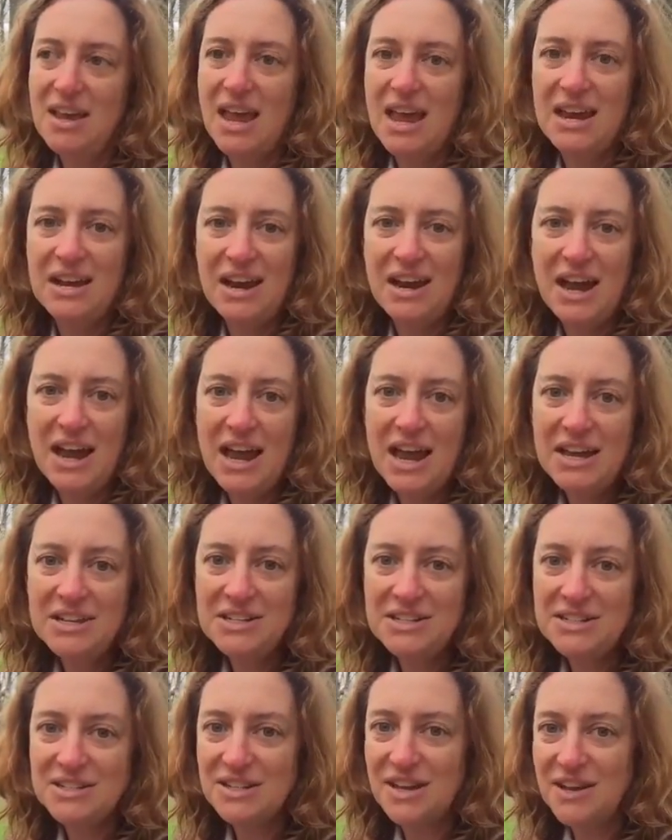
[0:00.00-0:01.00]
And I
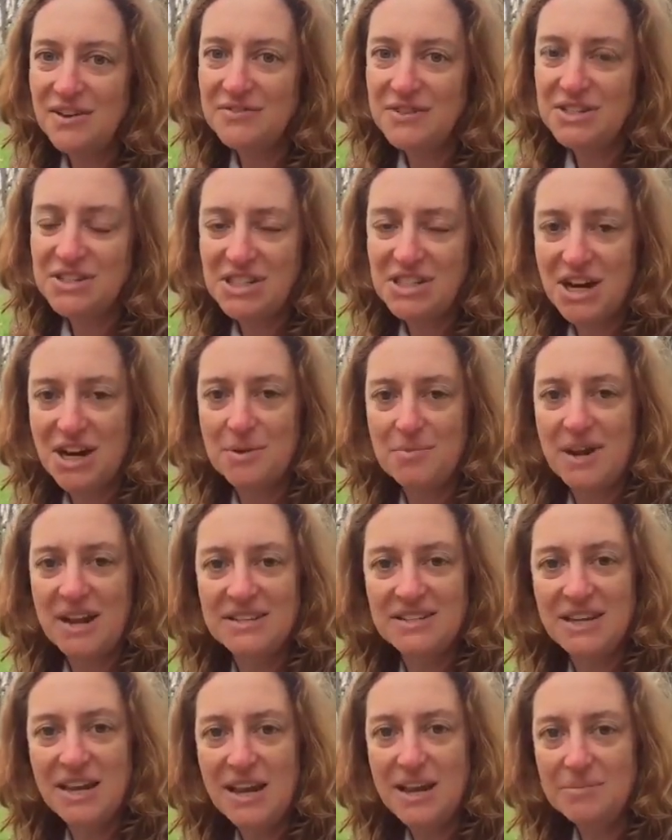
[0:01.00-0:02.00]
just love to share
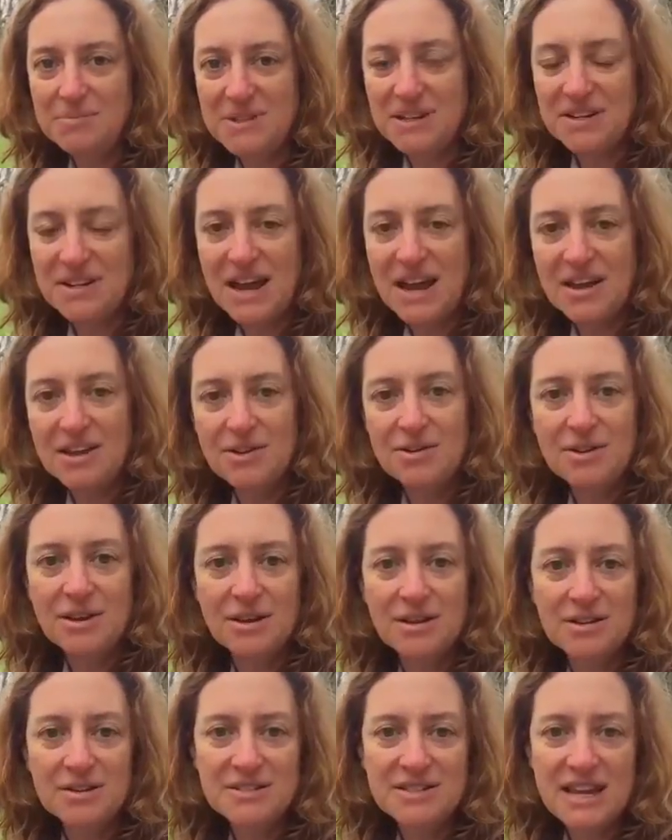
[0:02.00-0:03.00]
my tips on how you
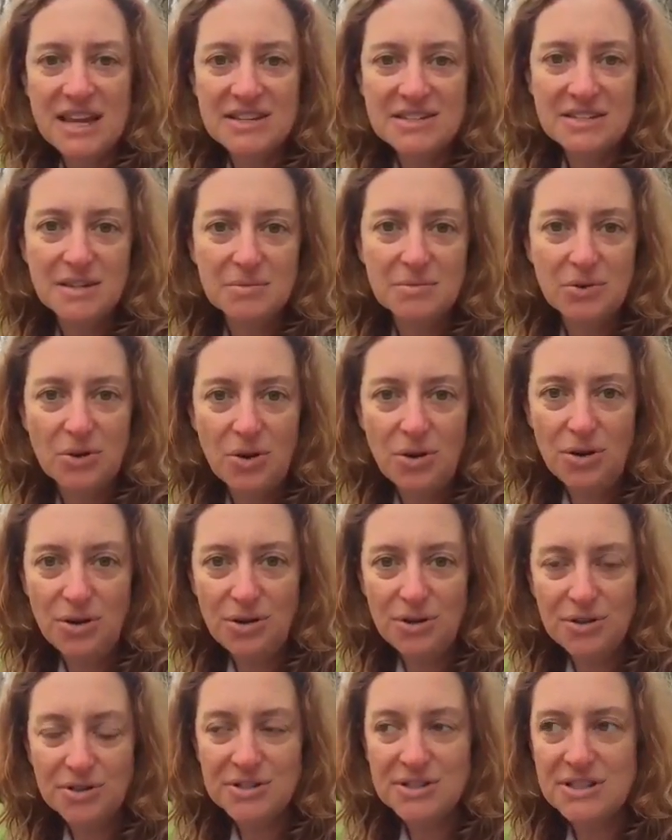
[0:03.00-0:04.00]
can set some
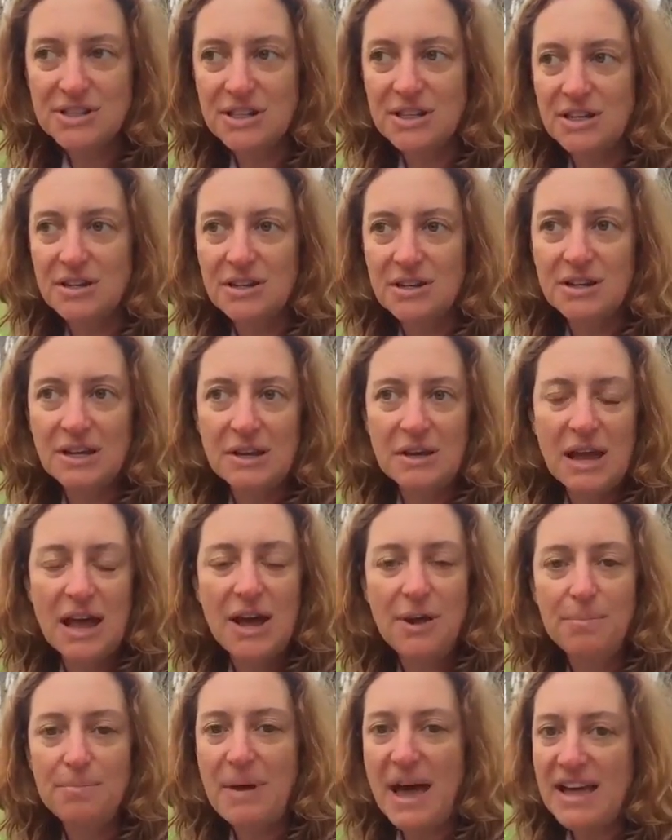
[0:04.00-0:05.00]
goals to
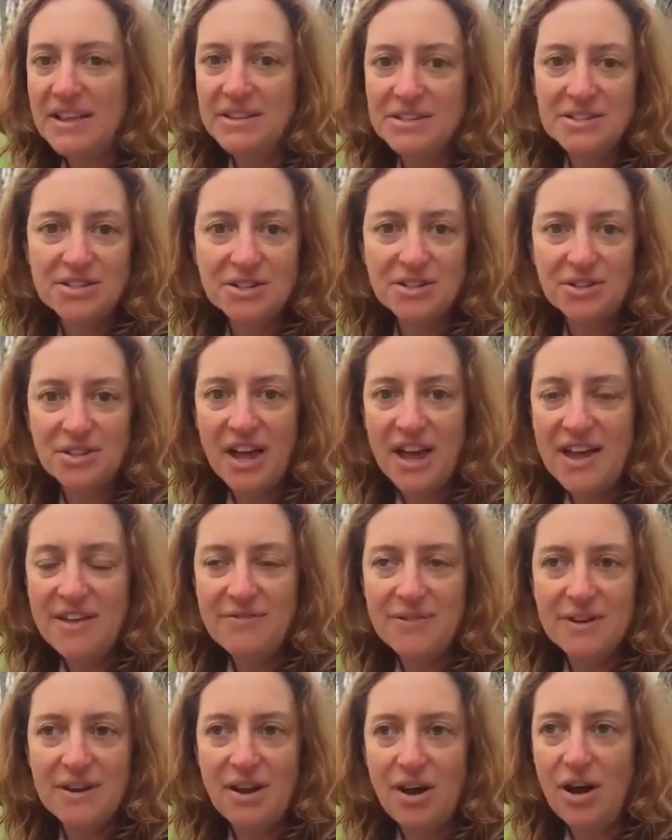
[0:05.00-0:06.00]
help balance your
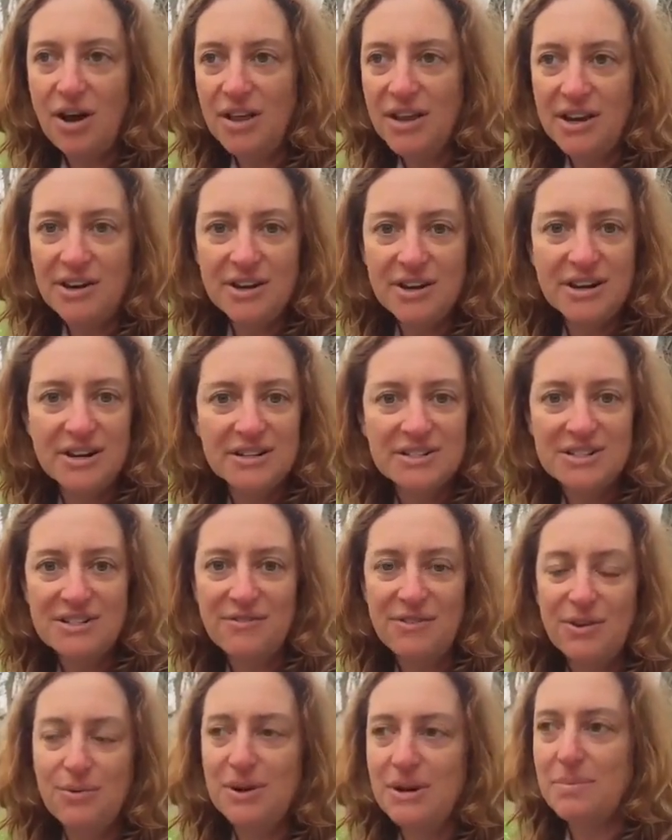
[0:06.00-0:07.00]
life in all areas.
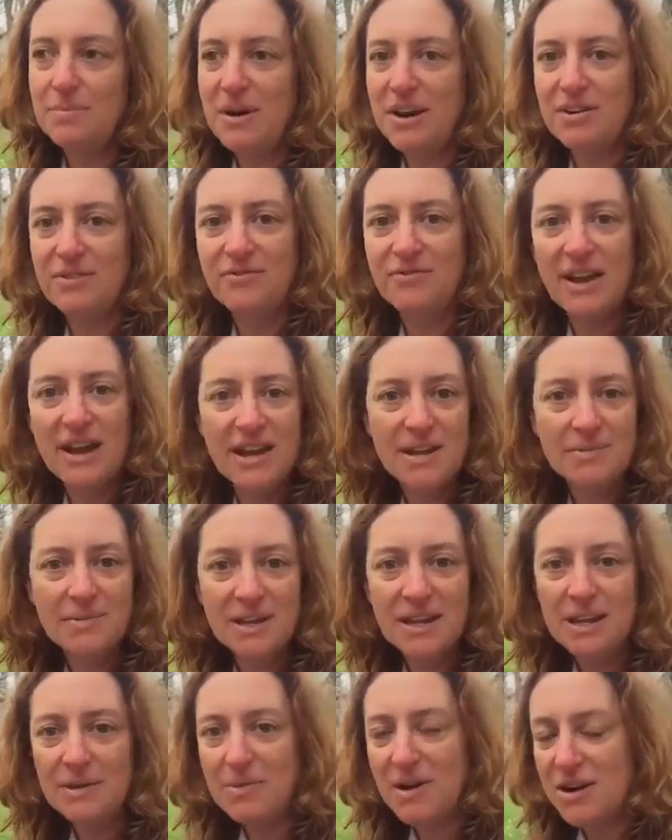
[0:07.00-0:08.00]
If you want a better
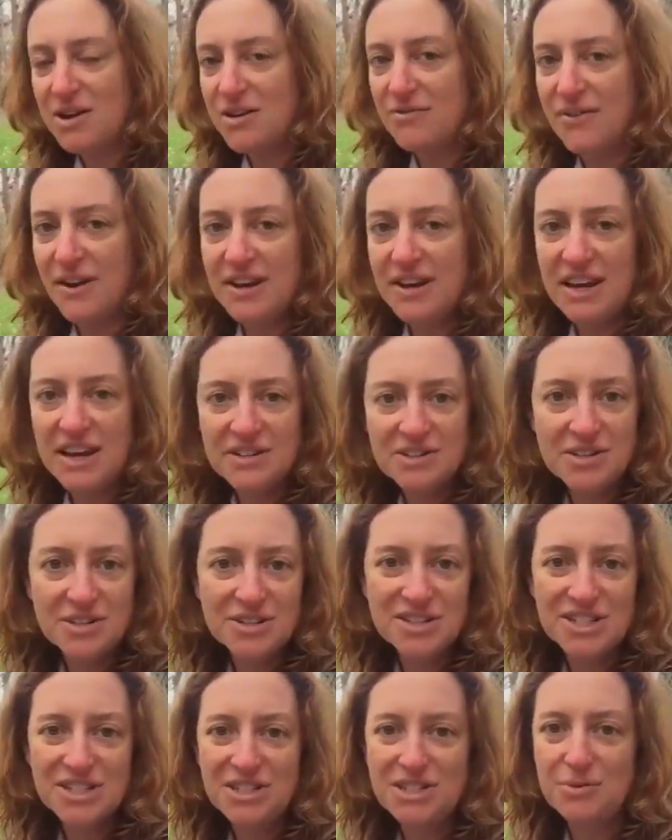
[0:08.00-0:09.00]
family, better financial
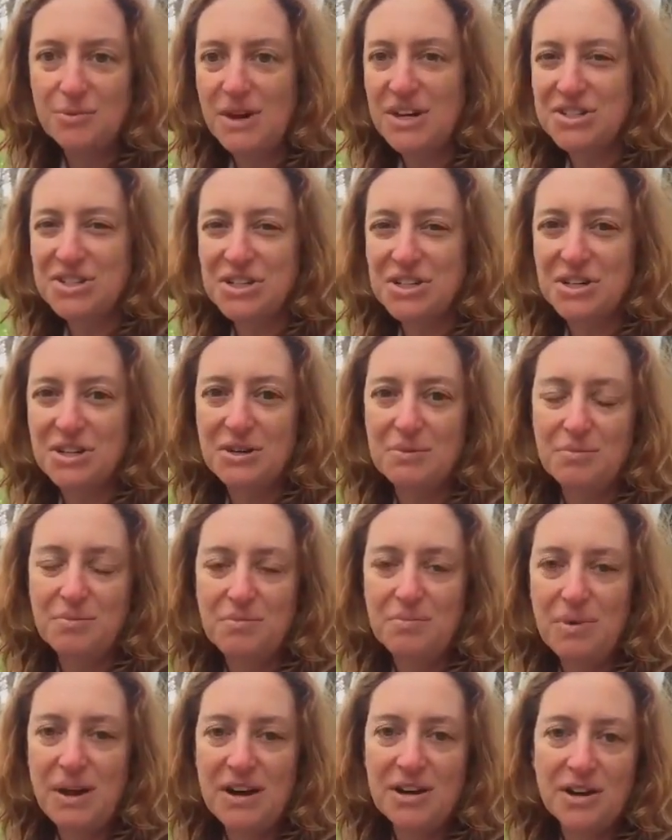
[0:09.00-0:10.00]
situation,
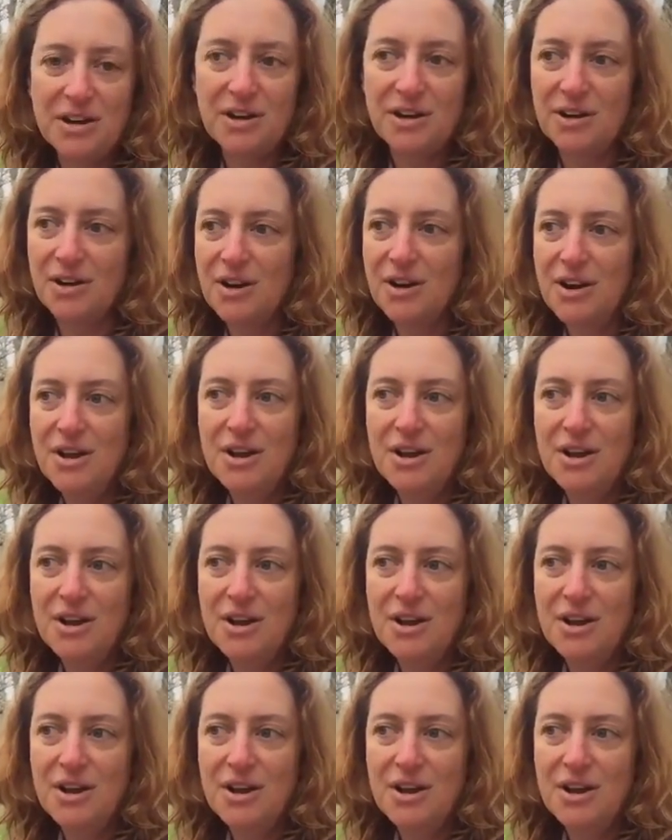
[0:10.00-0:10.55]
better